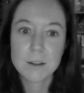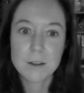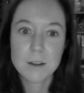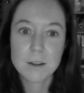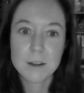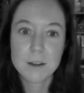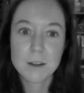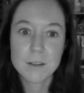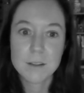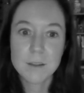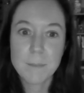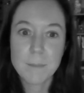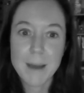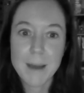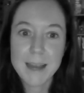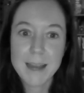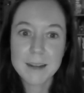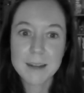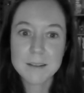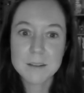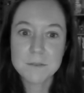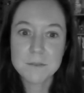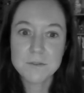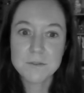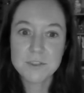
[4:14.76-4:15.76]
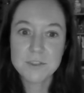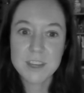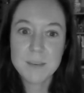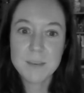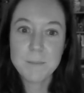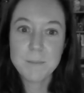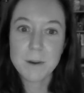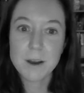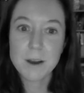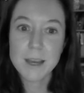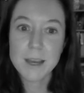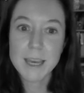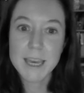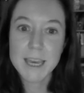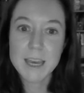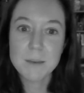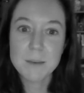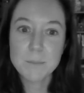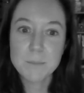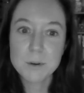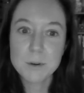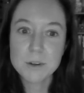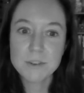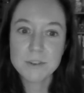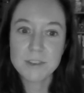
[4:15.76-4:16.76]
The backs of cheap IKEA
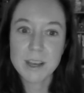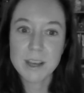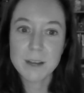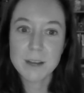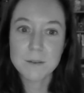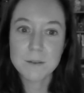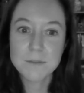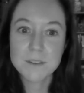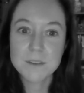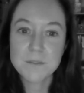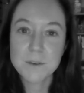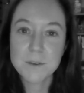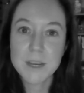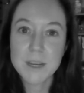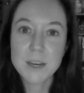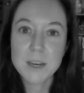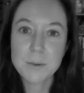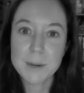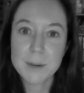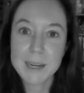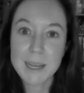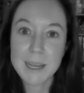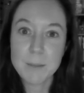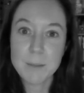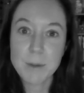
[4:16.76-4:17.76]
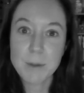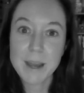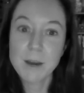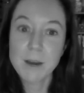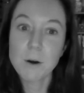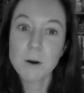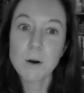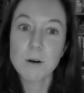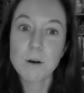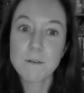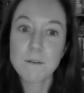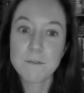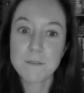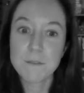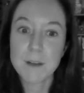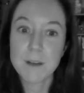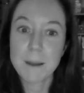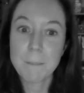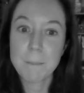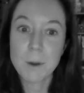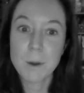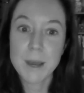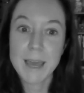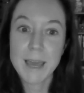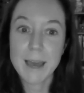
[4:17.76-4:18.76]
bookshelves frequently break off at
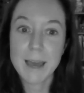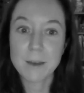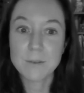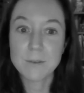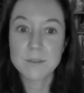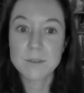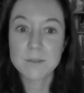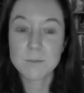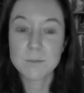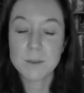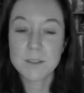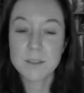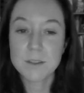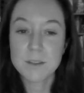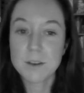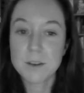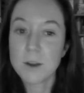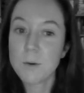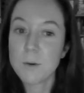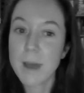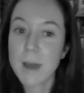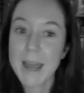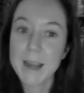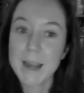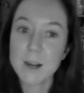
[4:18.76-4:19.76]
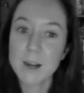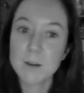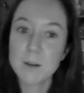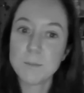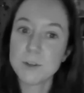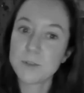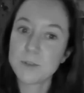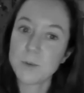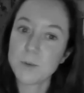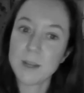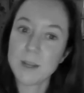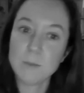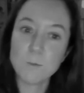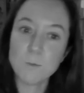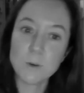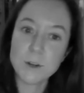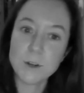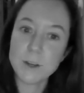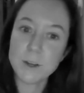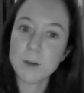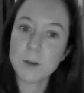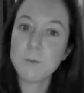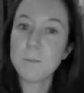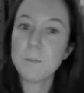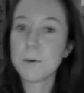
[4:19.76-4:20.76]
my house with no air between one
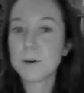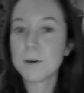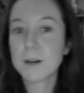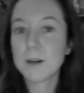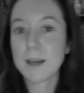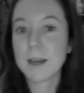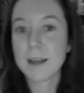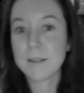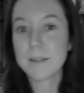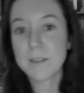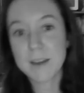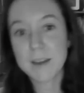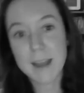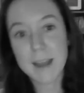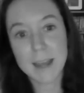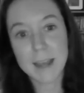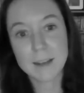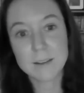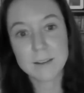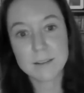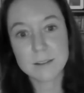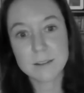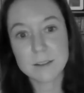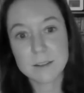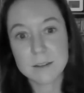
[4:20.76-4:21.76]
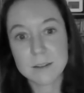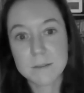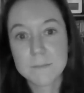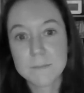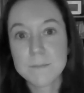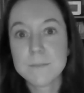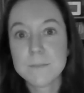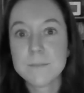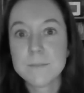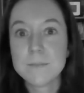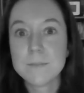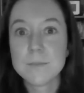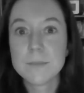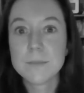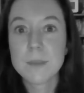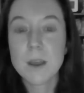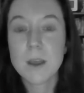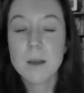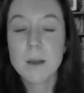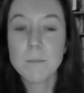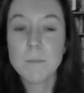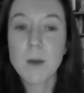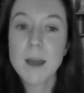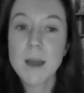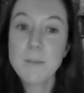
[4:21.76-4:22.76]
notebook and the next.
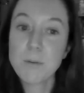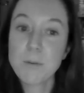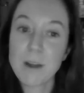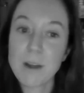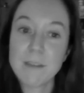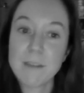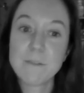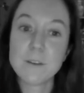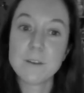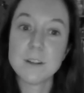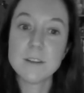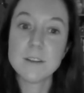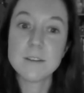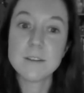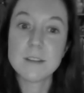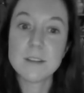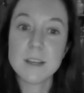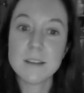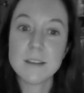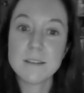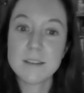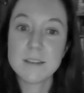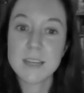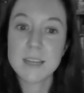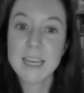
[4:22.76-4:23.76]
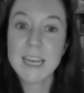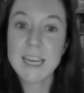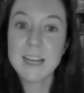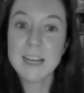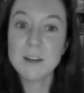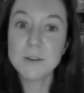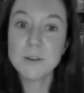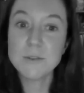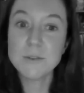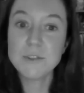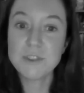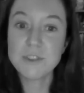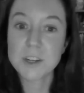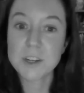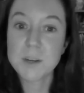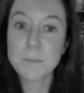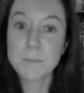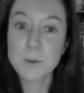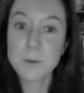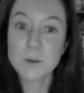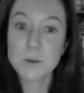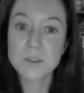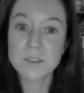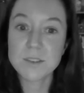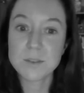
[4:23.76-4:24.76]
My preference is to eat lunch on a
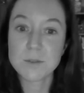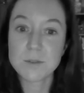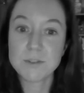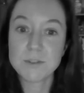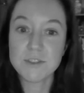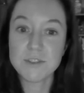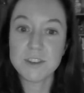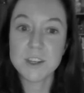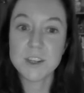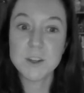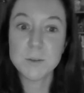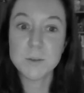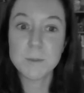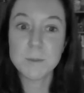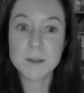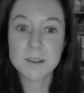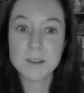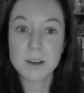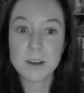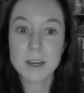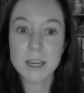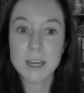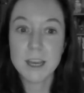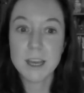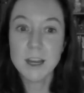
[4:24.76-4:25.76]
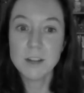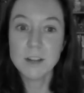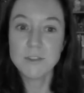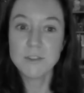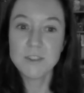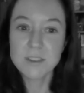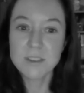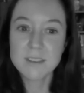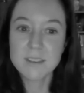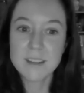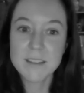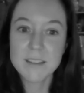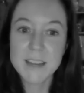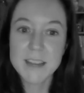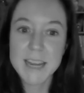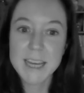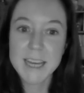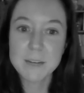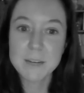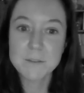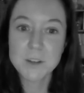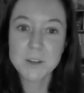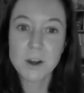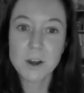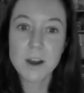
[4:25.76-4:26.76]
bus or tube as I, just in the nick
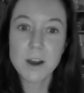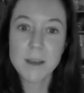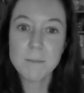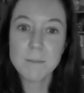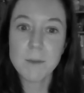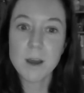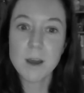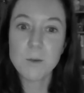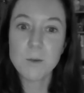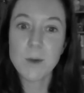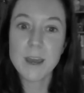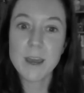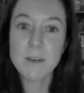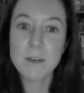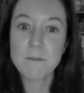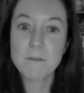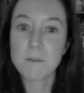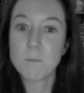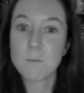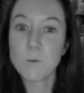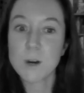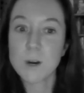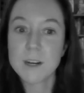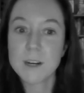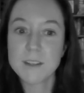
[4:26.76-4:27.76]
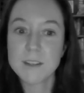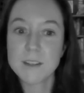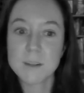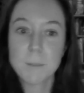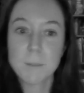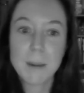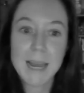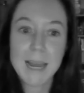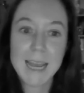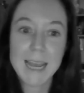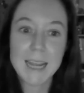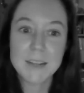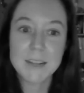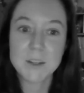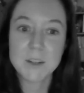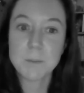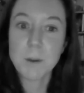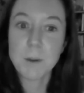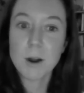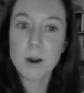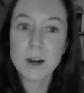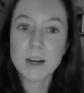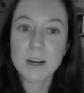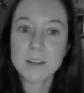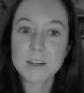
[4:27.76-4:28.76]
of time my way from work to play, to
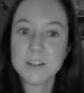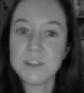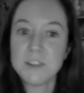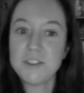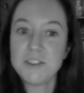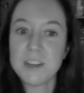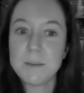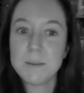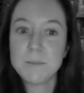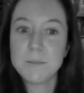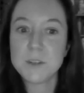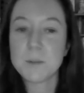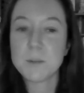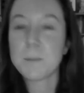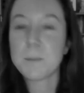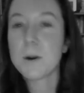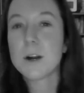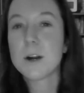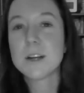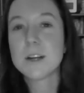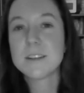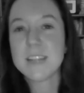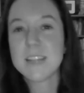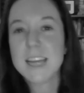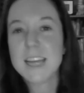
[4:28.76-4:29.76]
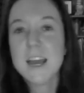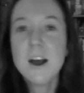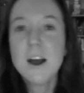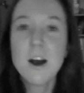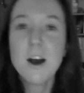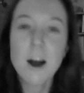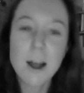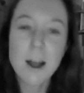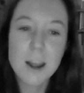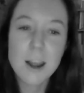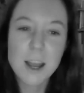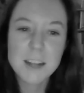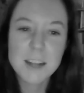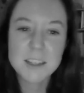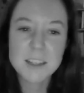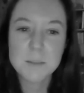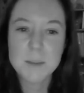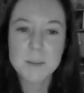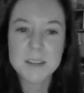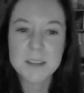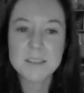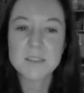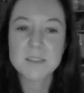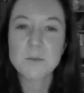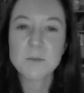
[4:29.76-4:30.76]
park, to gym, to party. I like to be
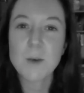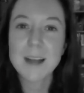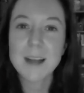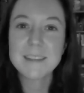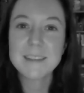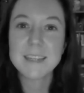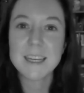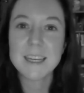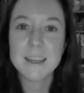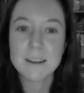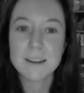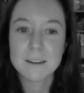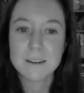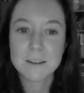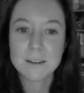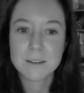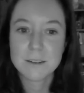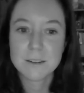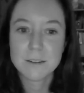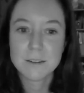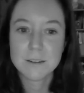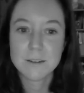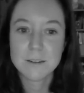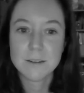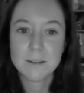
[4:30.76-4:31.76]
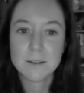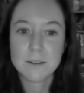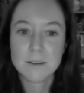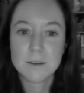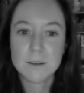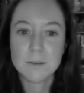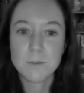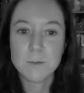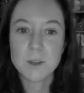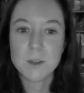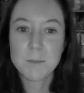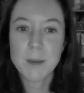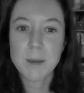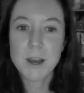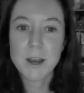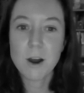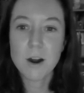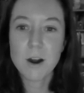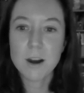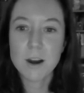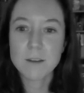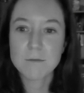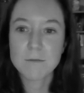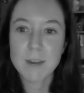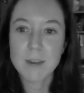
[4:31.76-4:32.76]
sweaty, with my
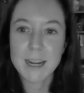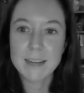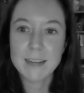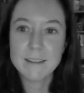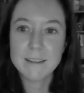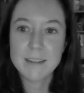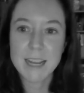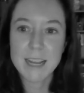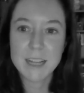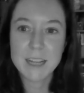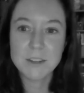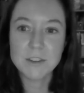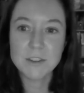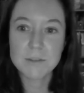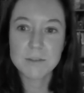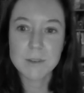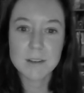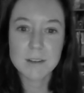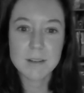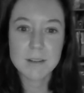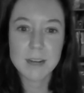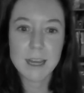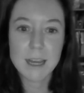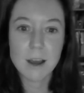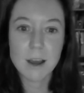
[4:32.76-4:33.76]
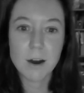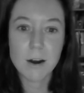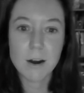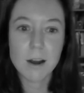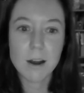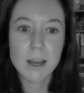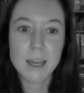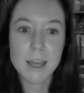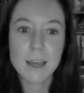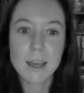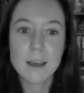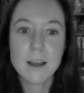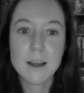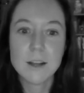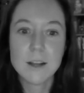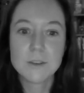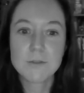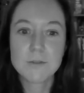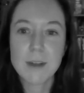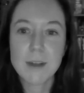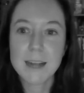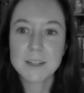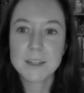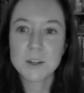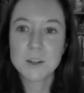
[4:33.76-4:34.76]
heart rate dangerously high,
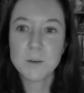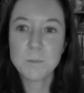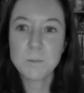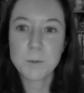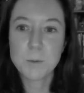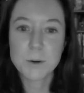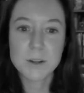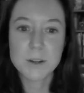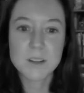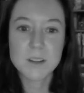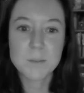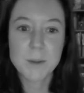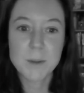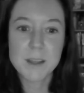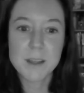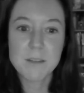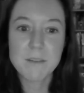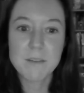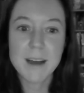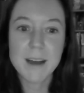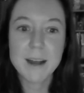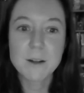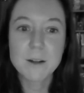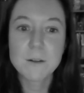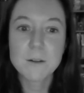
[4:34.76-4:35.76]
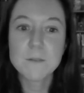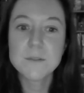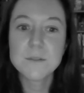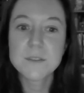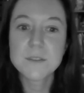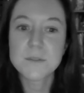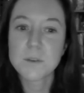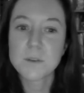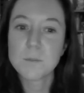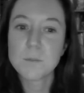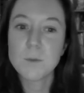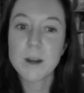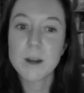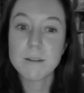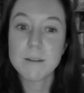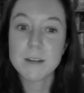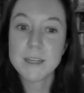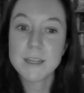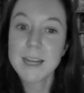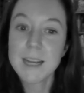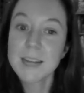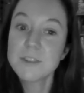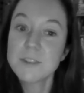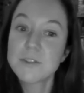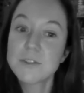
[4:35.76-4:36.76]
dragged upwards by the valves from where it
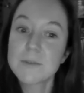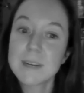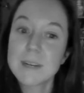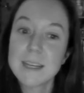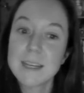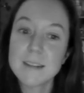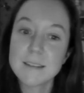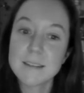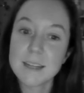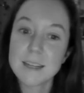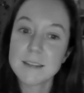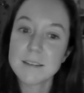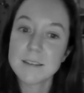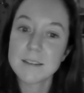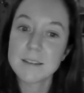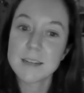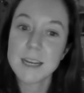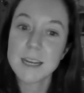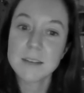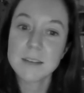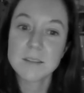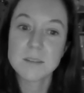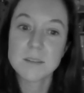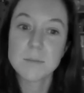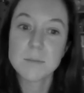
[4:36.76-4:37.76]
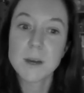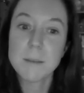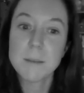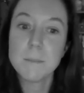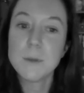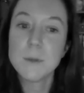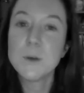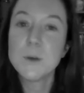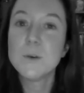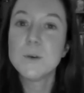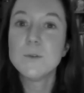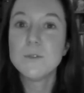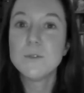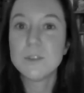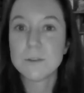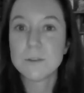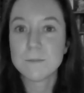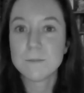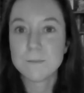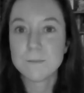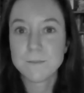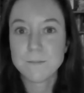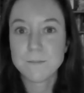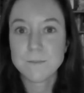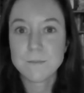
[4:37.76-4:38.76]
naturally sits next to my mood.
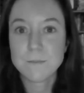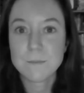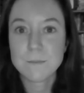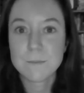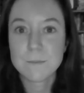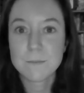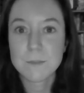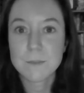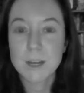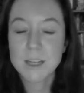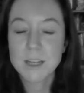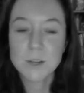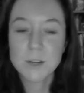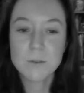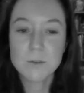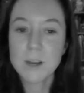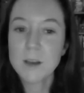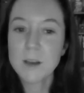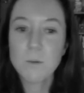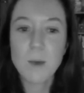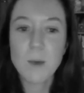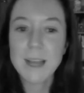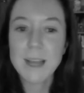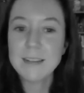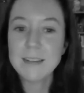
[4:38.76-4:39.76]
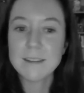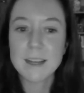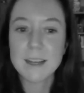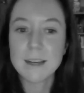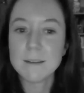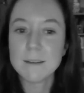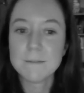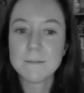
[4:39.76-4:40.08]
I don't like waiting.